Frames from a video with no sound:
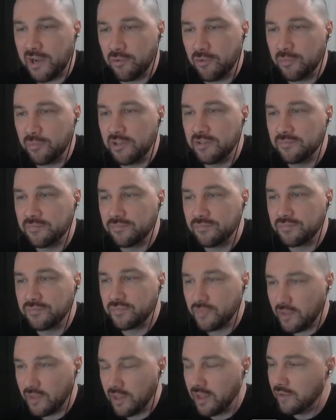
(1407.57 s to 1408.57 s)
With me,
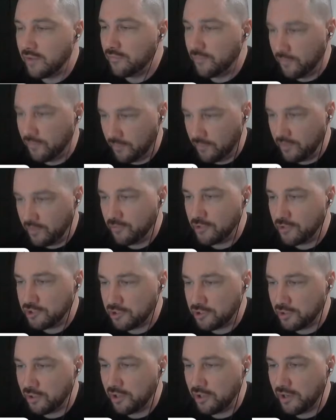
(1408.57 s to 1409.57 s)
for
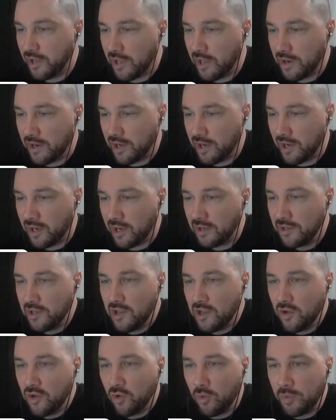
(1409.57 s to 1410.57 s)
sure. And
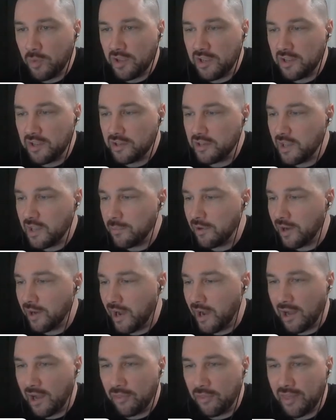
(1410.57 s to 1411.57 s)
we'll be keeping an
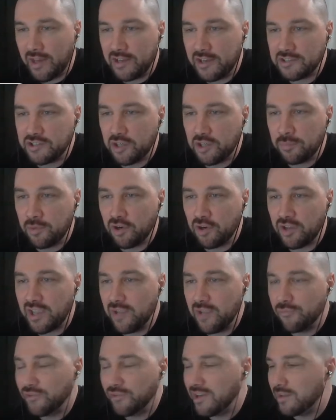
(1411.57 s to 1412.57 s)
eye out. That is your book,
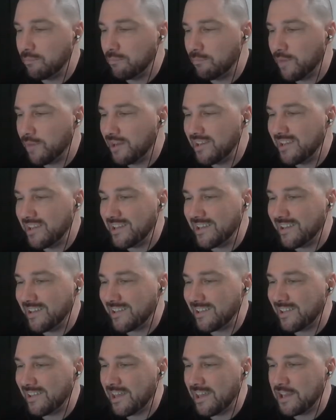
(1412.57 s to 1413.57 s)
Infinite Money
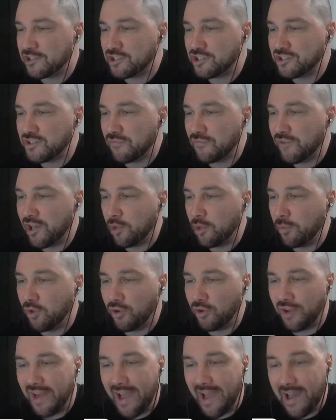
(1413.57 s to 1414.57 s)
Glitch, is
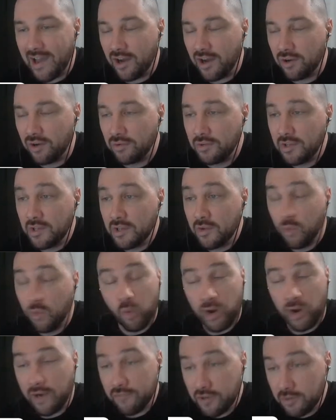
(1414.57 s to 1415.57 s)
available now
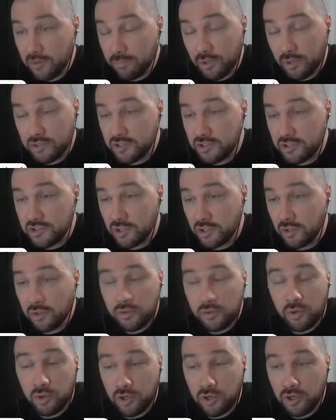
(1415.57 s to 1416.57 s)
wherever books are
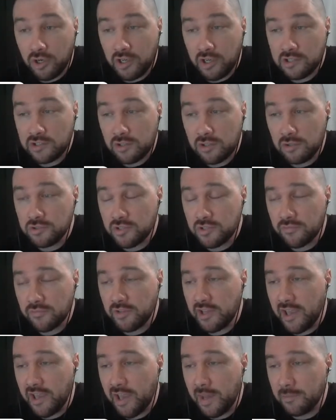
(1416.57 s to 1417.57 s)
sold or
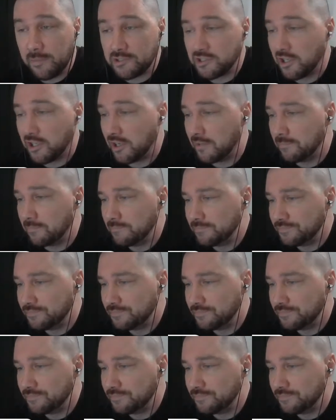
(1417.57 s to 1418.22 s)
exclusively Amazon.